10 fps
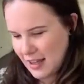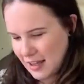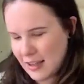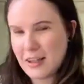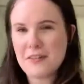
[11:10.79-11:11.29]

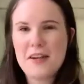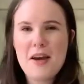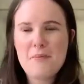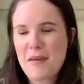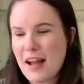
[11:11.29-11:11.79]
you know,
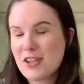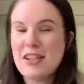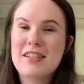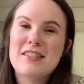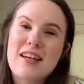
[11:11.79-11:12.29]

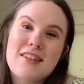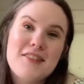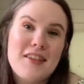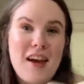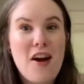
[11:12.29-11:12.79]
matching
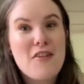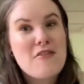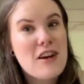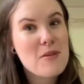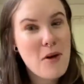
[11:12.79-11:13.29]
sets are
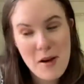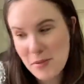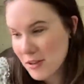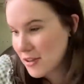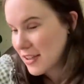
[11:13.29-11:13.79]
very
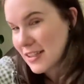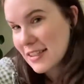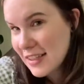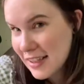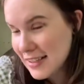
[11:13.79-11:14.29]
popular these
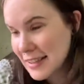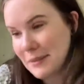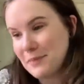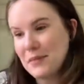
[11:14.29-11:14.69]
days.